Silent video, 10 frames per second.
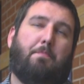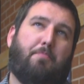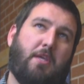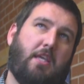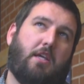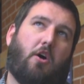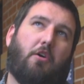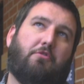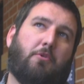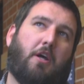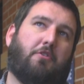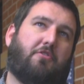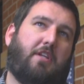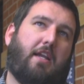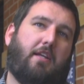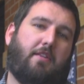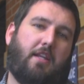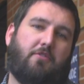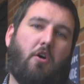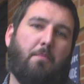B, also an understanding that
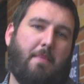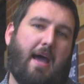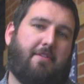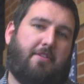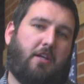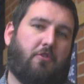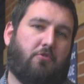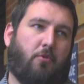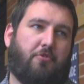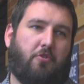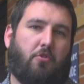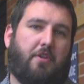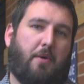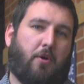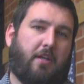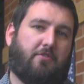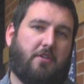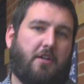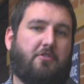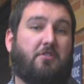it's all math that controls a neural network. It's
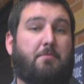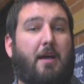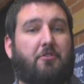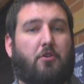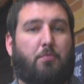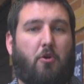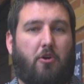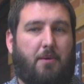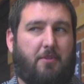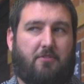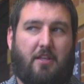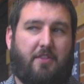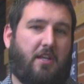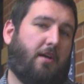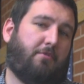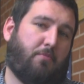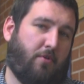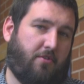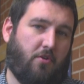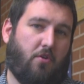not just a magical program that suddenly comes up
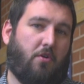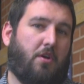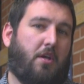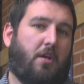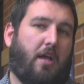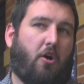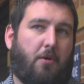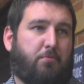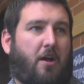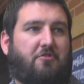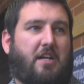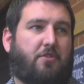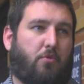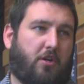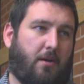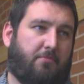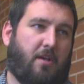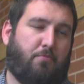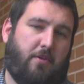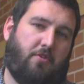with your art project or comes
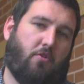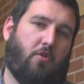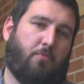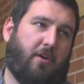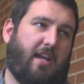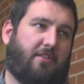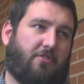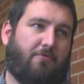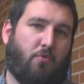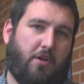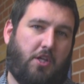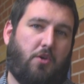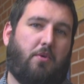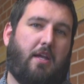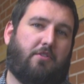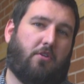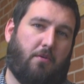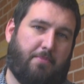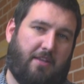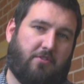up with your homework answer for you. It's
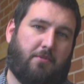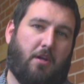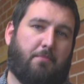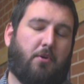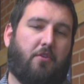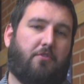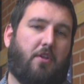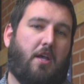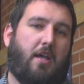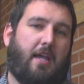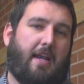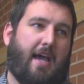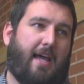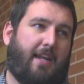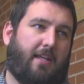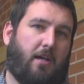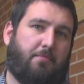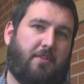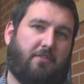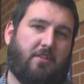all based on numbers and adding
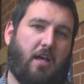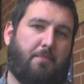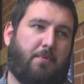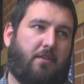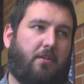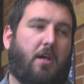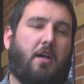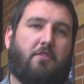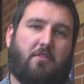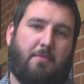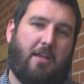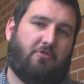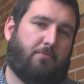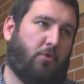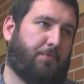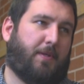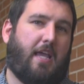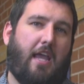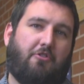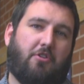things up and summation,
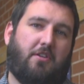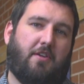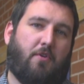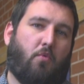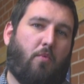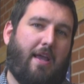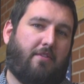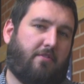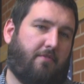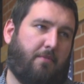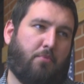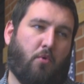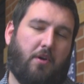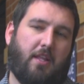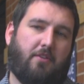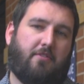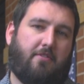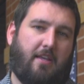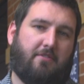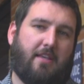multiplication, different weights of importance,
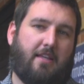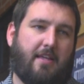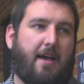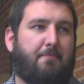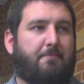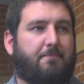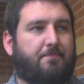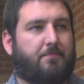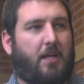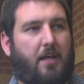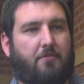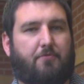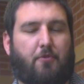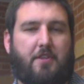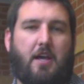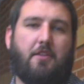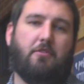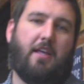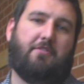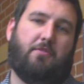things like that. And for the other
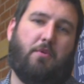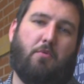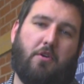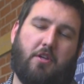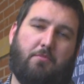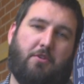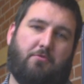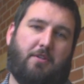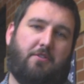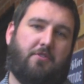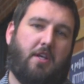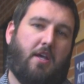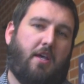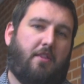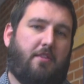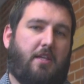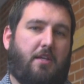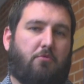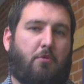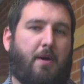lesson we worked on, which was
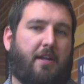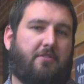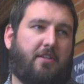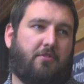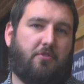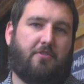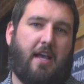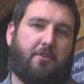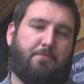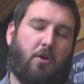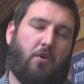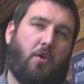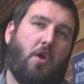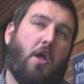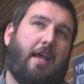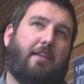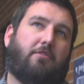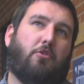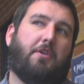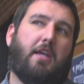the robotic sensors expert, it's
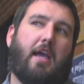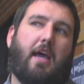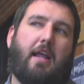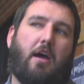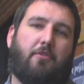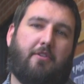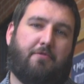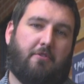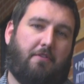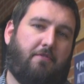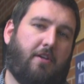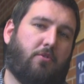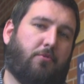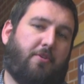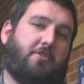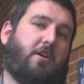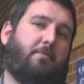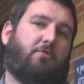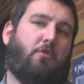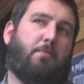looking at how self-driving vehicles,
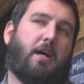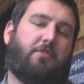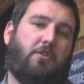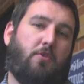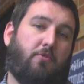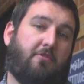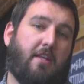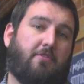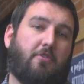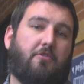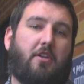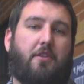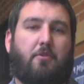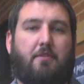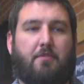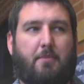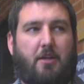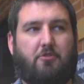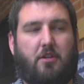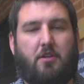autonomous robots use sensors and other
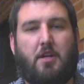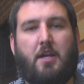information,